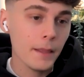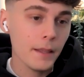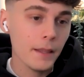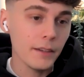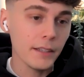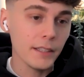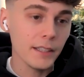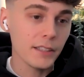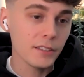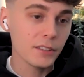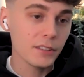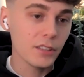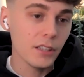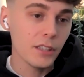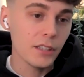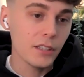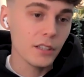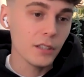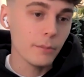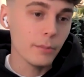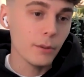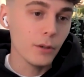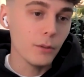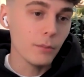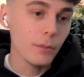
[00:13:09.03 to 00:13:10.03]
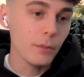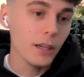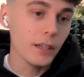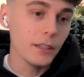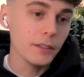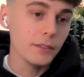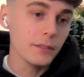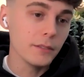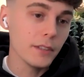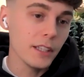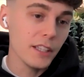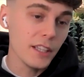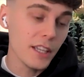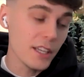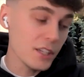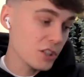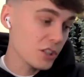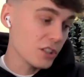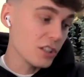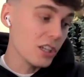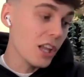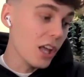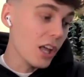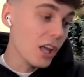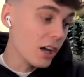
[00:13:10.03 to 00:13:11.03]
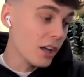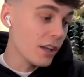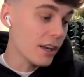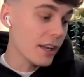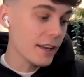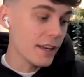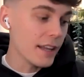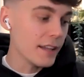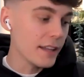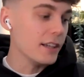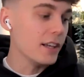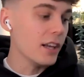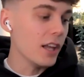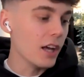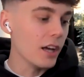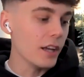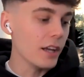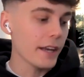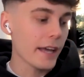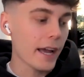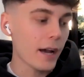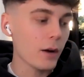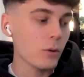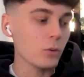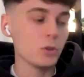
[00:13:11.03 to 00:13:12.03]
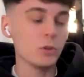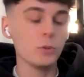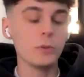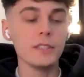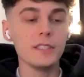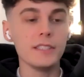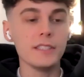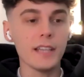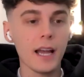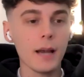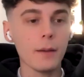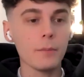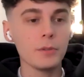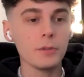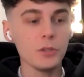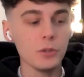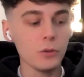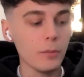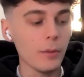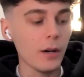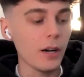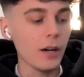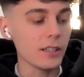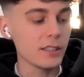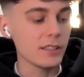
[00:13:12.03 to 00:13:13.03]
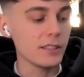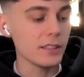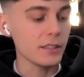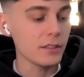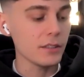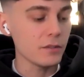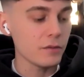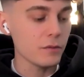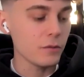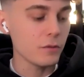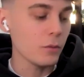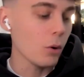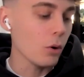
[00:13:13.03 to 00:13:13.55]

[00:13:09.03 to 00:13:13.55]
I think that's kind of the bottom line. And then just learn how to adapt your marketing